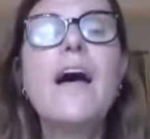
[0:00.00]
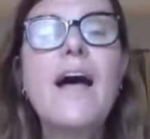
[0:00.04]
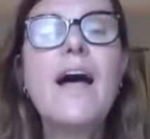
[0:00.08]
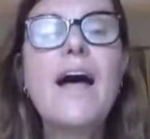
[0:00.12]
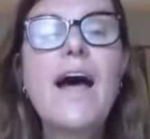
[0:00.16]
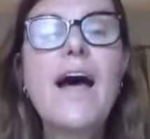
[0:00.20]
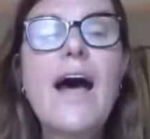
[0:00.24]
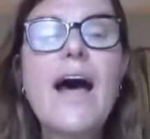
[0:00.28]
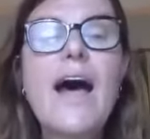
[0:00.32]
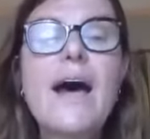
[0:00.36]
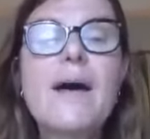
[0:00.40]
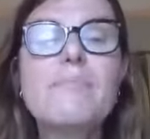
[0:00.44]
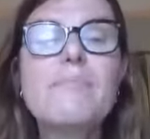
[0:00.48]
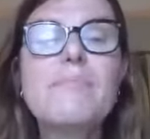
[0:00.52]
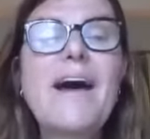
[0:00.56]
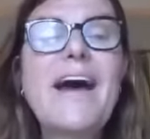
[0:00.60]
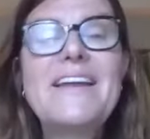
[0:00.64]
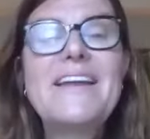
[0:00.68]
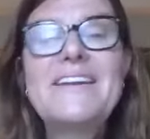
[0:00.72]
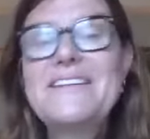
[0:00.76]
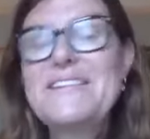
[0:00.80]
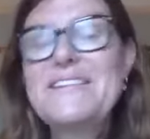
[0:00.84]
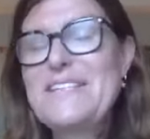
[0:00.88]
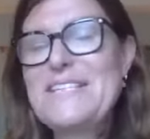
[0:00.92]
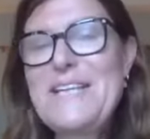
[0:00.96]

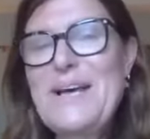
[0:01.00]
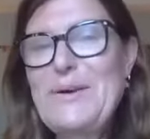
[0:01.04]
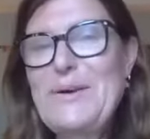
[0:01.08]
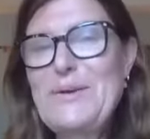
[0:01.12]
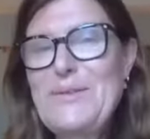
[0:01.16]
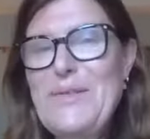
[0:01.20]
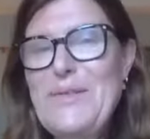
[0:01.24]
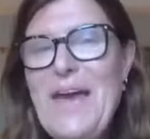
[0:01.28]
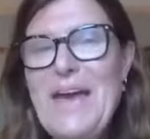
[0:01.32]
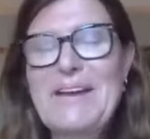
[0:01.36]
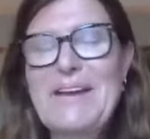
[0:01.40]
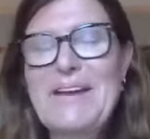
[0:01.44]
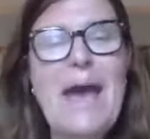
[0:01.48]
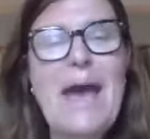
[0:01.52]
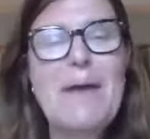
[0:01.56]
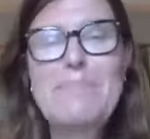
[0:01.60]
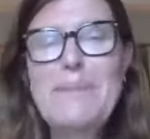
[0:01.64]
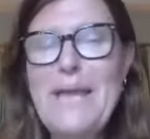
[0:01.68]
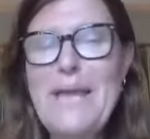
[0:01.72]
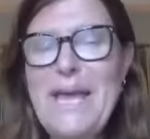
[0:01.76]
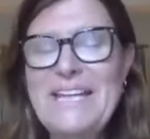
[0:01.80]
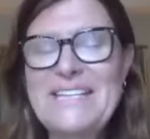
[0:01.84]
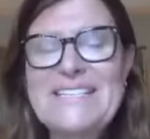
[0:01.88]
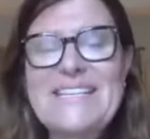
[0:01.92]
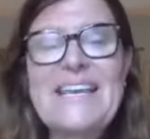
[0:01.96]
I need to tell you that.
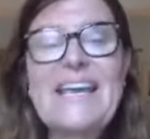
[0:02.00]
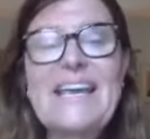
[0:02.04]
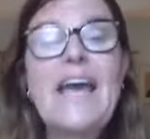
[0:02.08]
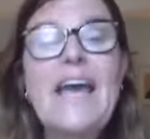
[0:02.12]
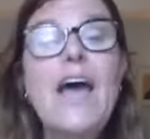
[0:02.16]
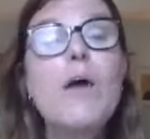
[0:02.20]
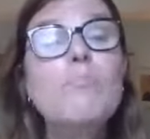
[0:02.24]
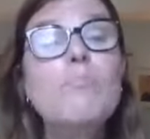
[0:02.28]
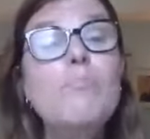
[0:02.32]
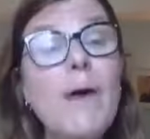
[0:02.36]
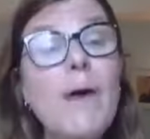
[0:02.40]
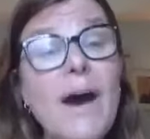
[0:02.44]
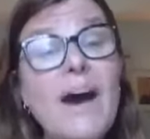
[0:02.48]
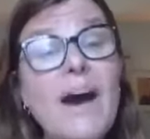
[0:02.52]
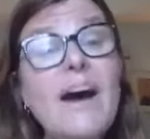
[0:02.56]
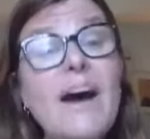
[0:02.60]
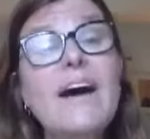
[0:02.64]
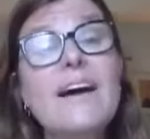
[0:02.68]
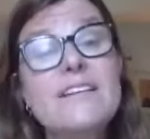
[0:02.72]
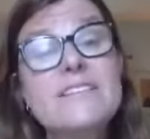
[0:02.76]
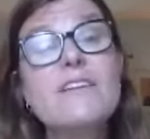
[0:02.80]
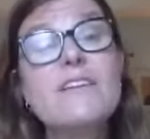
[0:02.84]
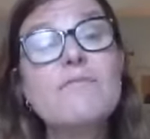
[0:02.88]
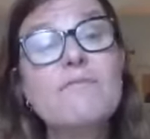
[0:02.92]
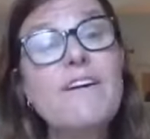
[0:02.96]
Happy ending.
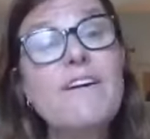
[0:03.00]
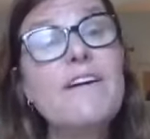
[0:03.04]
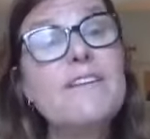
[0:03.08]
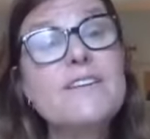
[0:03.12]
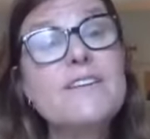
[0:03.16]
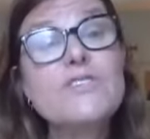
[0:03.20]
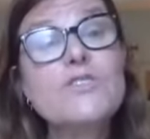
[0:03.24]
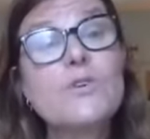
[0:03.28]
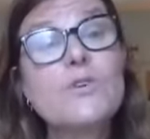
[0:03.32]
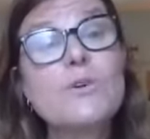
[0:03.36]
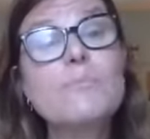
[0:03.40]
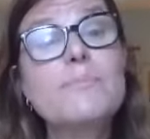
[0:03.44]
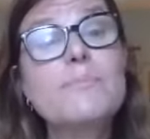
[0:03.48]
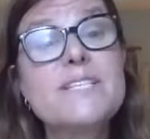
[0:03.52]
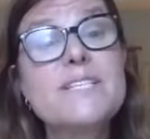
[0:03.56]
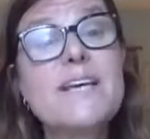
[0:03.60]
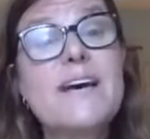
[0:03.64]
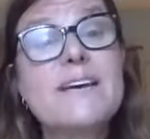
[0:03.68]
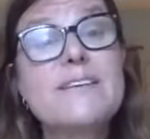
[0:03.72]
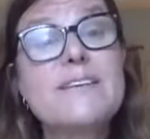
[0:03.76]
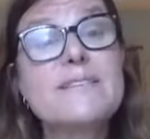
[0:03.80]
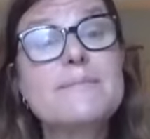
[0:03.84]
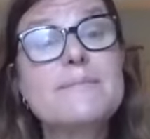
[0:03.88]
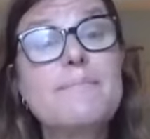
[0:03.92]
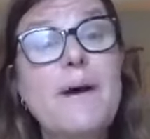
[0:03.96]
But very
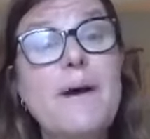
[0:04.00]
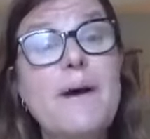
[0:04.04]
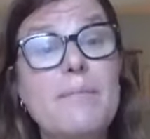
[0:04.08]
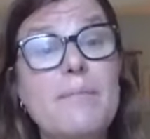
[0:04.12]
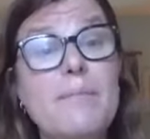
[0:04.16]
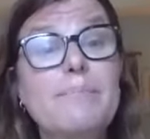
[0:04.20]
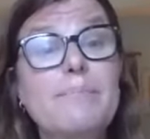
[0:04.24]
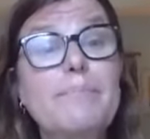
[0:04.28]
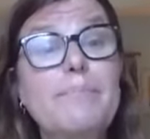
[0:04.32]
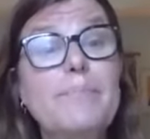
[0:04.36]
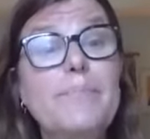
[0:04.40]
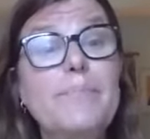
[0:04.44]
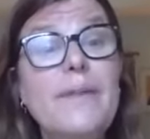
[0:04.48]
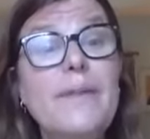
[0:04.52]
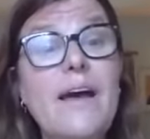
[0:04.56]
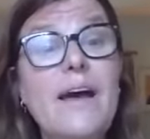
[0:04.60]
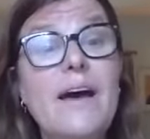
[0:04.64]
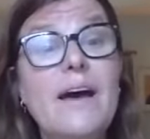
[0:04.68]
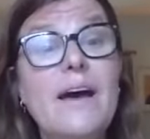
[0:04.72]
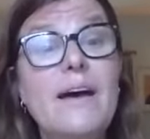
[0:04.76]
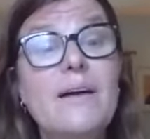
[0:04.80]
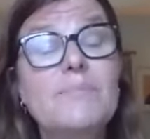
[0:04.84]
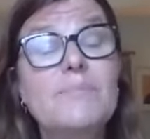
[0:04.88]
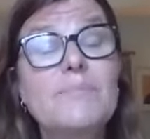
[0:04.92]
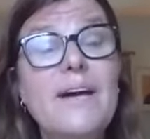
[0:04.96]
traumatized mum.
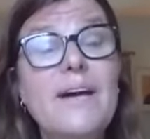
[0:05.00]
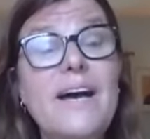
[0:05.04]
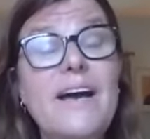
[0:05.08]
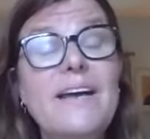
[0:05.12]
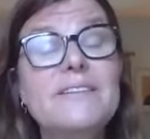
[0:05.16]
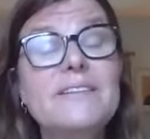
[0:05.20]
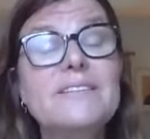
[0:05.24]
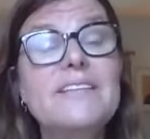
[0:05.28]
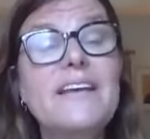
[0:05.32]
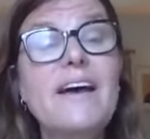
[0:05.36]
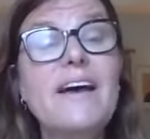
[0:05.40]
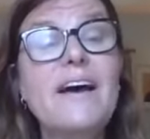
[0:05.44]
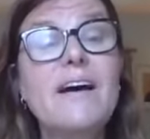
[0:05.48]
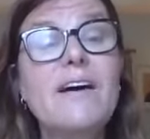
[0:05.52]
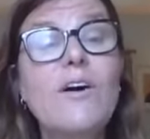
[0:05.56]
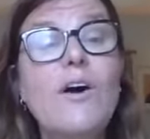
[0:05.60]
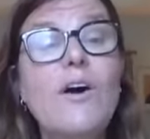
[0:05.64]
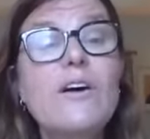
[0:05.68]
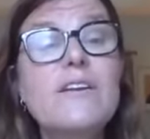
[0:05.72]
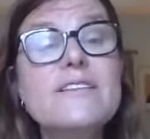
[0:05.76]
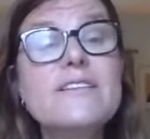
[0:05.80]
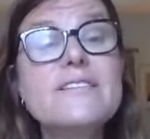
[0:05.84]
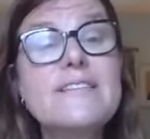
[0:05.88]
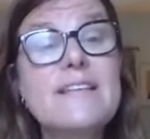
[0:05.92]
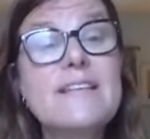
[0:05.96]

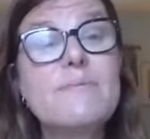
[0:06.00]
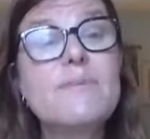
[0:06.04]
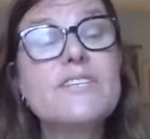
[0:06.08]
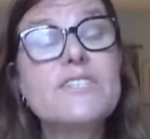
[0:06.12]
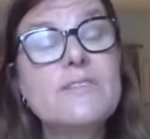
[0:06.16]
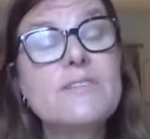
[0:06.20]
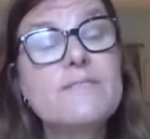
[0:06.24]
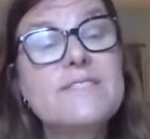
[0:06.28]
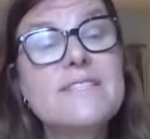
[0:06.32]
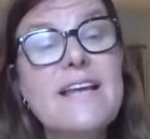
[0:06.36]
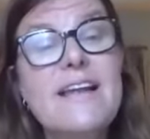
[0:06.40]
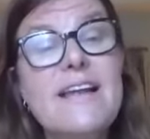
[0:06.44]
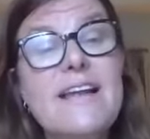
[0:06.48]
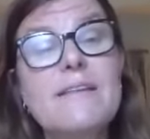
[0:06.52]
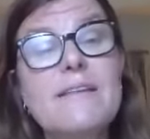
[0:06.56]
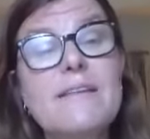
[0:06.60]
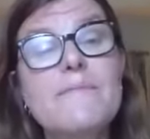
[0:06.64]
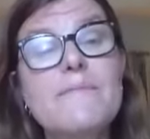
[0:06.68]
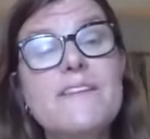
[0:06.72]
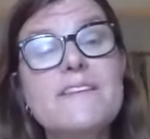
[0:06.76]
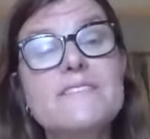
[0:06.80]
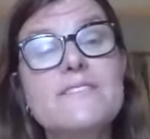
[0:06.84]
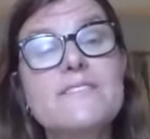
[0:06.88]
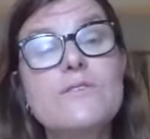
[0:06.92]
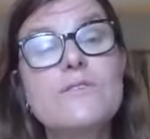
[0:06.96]
Honestly, when she was telling
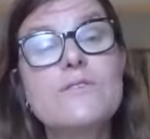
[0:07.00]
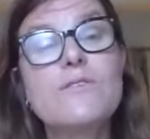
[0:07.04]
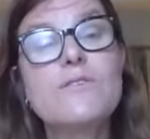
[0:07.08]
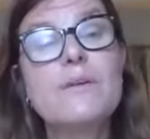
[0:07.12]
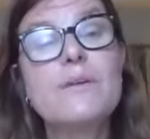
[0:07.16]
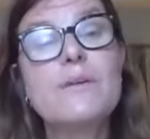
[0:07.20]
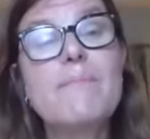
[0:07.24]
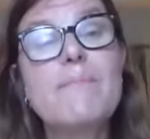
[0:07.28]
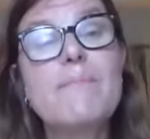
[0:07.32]
this story, my